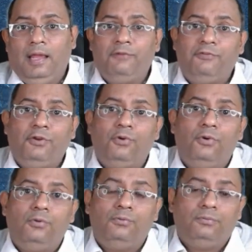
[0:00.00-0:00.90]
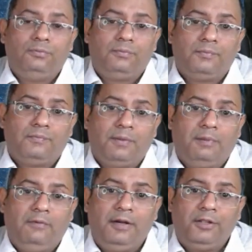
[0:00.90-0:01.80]
If you
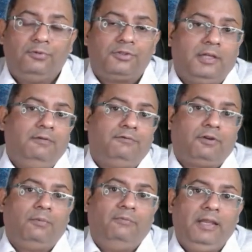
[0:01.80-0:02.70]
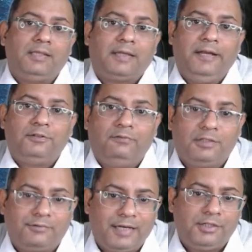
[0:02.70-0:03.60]
prevent yourself from various kinds of
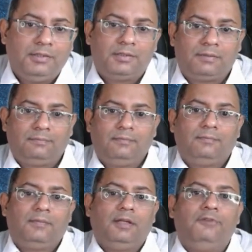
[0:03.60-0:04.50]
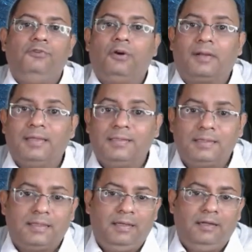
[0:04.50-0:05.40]
distractions, if you are
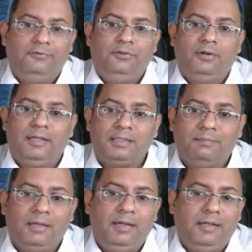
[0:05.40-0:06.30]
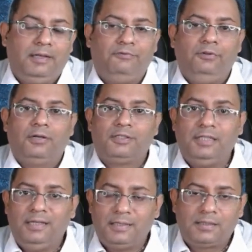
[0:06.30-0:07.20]
consistent, if you are disciplined, and if you are
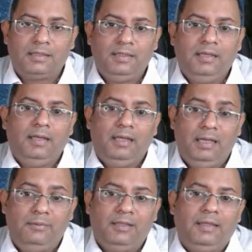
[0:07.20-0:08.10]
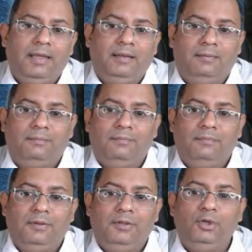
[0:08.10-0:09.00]
serious, even then
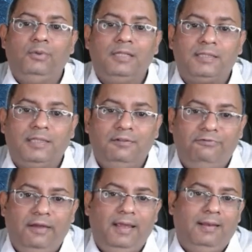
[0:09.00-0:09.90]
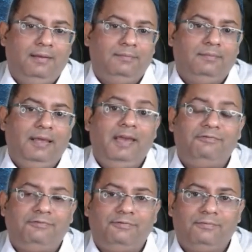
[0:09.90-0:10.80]
you will still fail
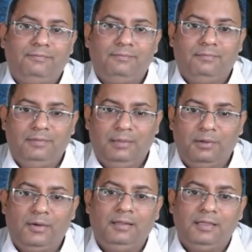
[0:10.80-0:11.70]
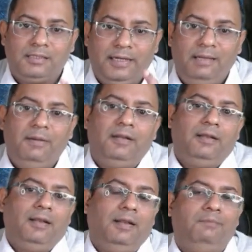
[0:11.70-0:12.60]
if, number 1, the study
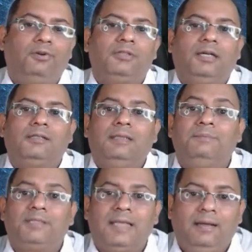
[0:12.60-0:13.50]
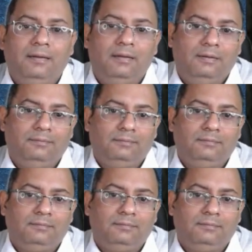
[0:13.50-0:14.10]
material and books are substandard,